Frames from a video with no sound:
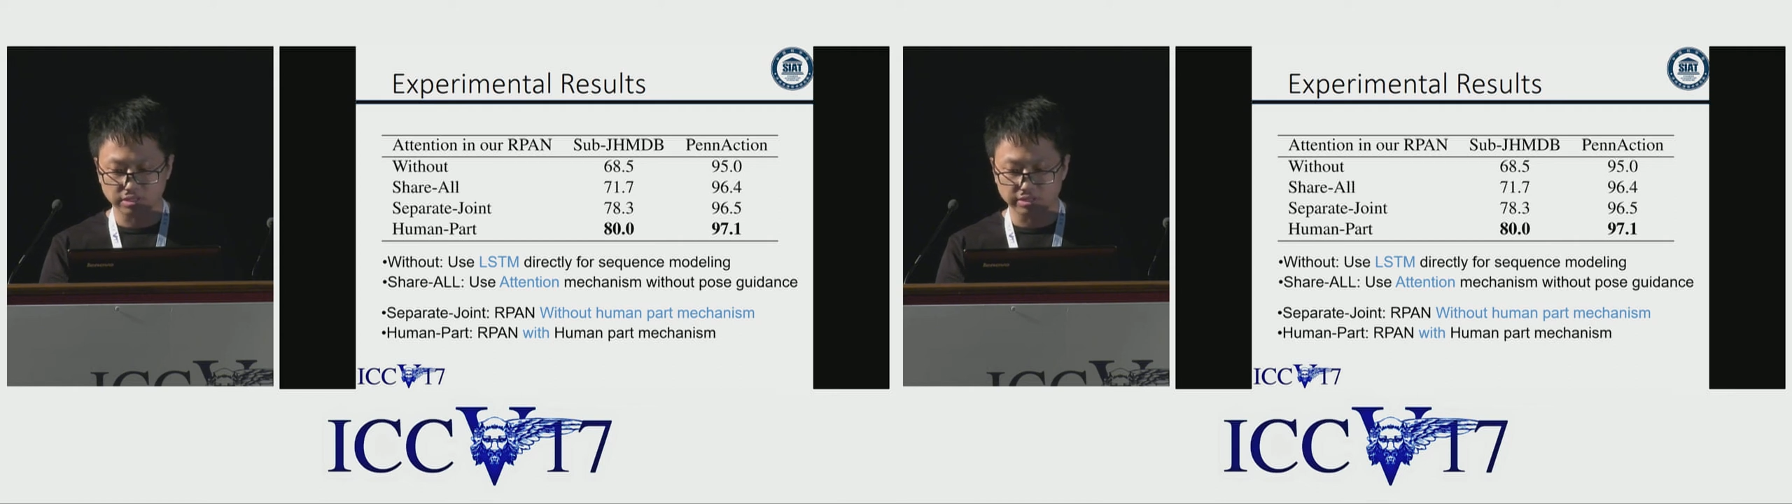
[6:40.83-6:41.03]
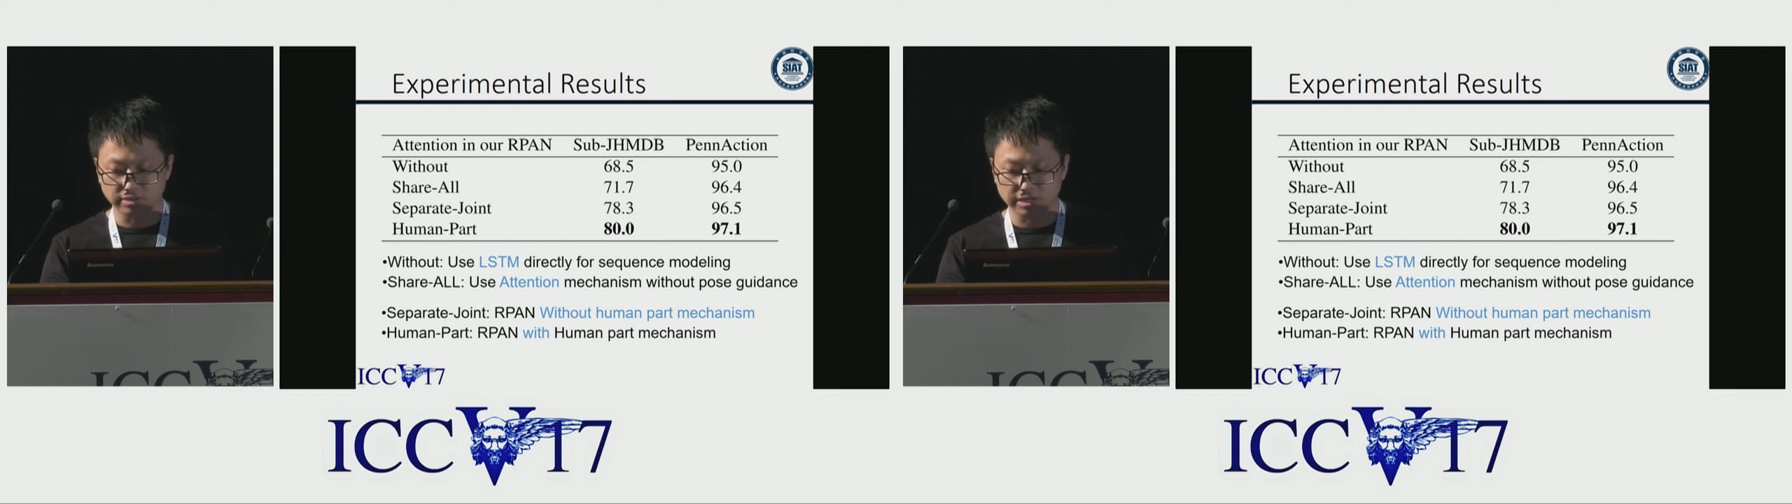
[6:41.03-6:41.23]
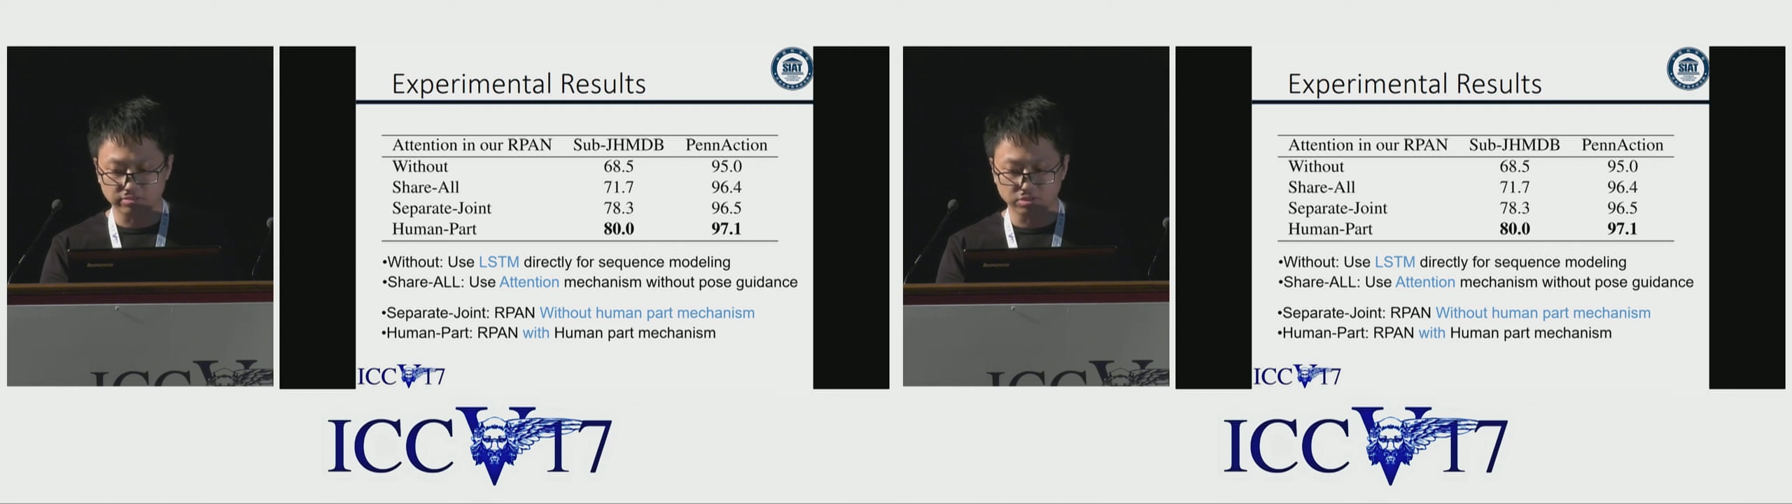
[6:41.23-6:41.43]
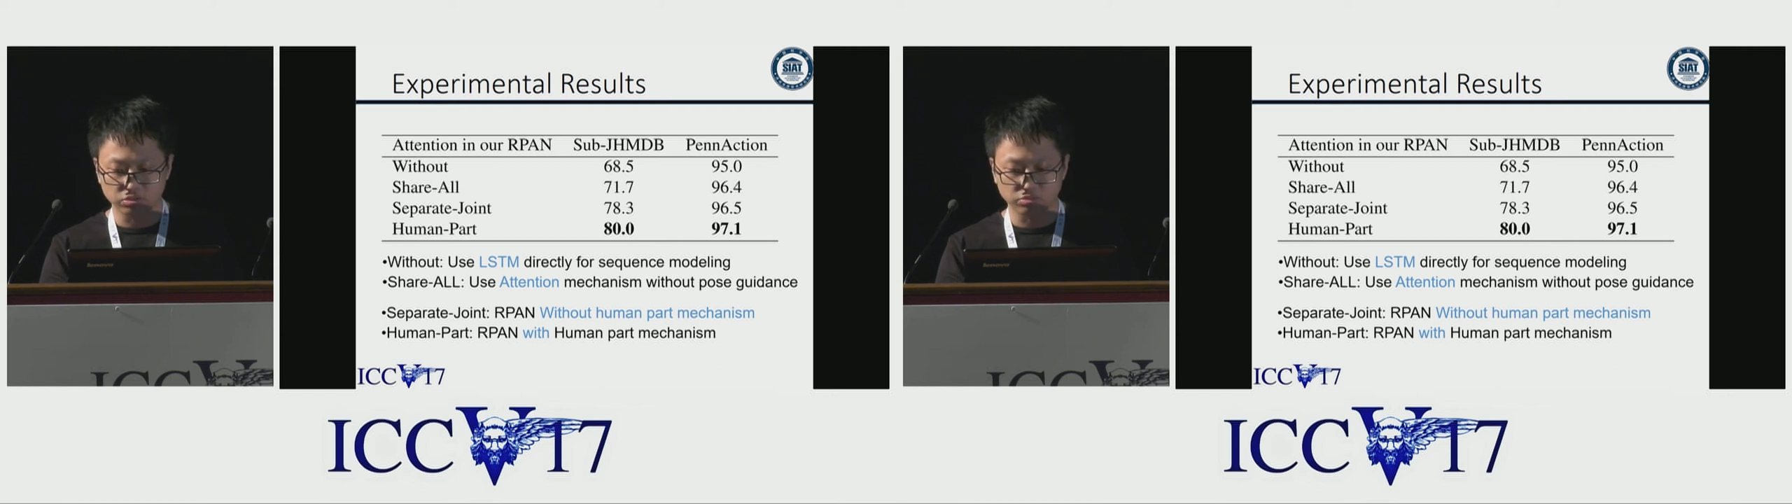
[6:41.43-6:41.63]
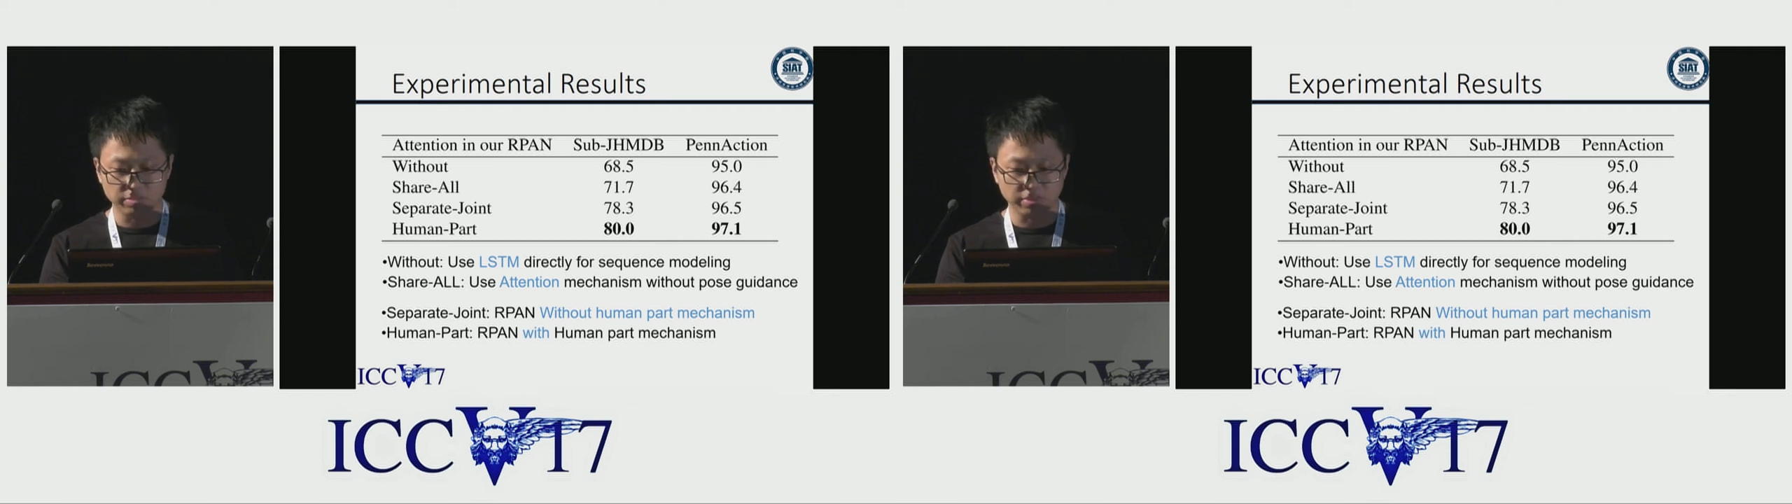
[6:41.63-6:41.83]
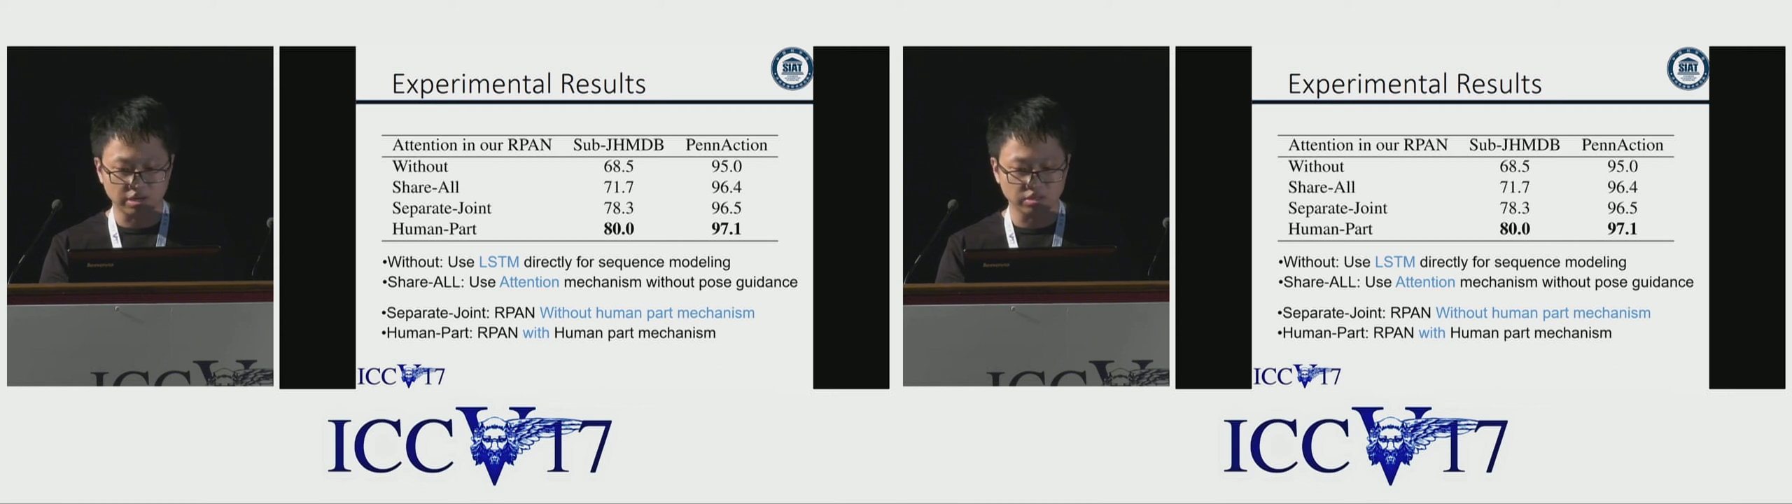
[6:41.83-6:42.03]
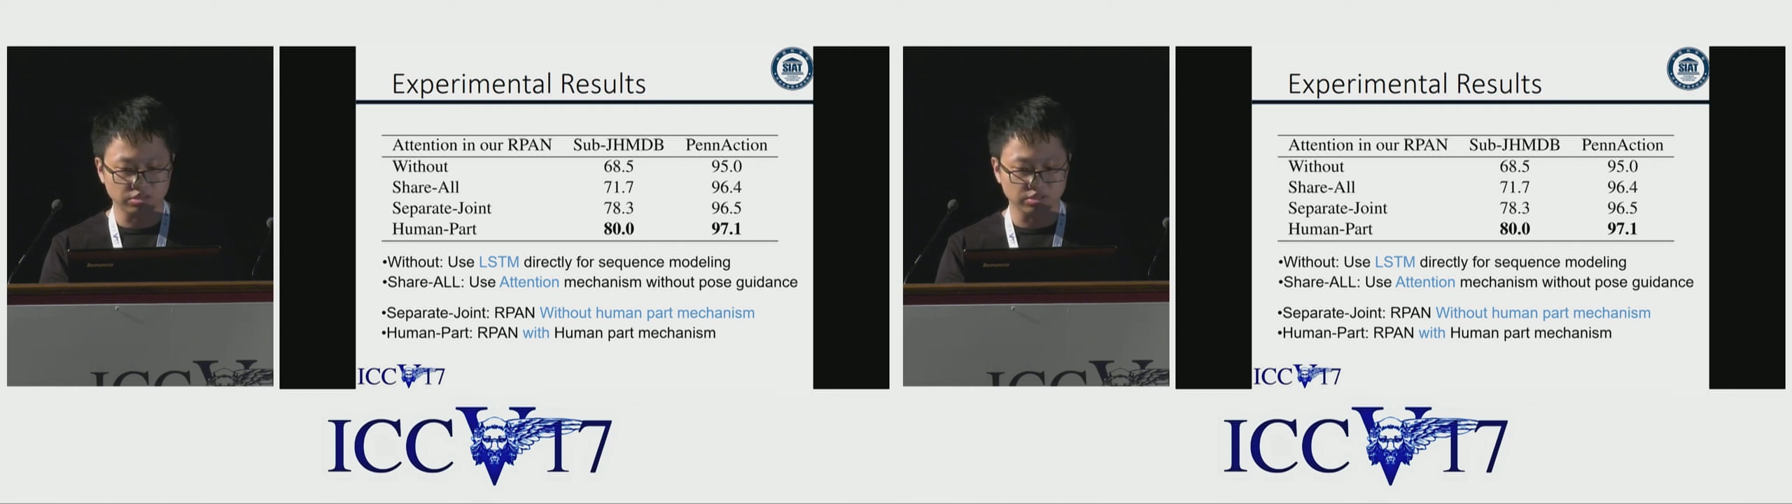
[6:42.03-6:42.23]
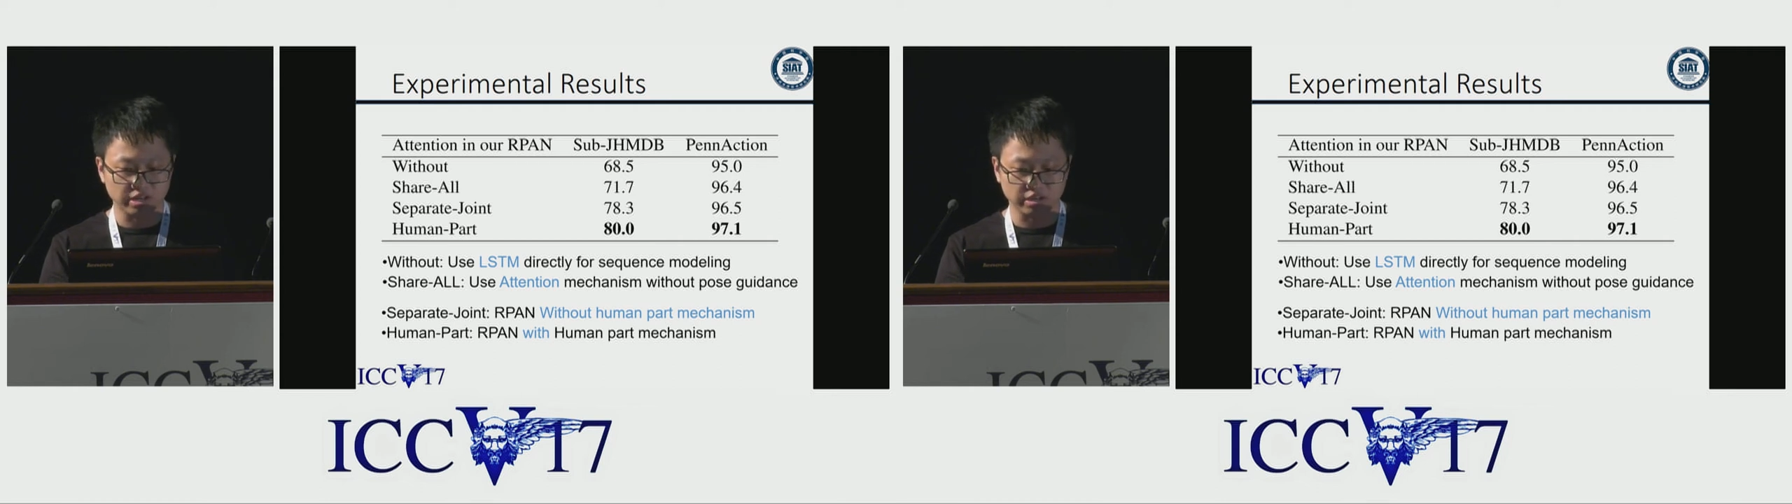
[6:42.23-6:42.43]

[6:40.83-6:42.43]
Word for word: of our human part design.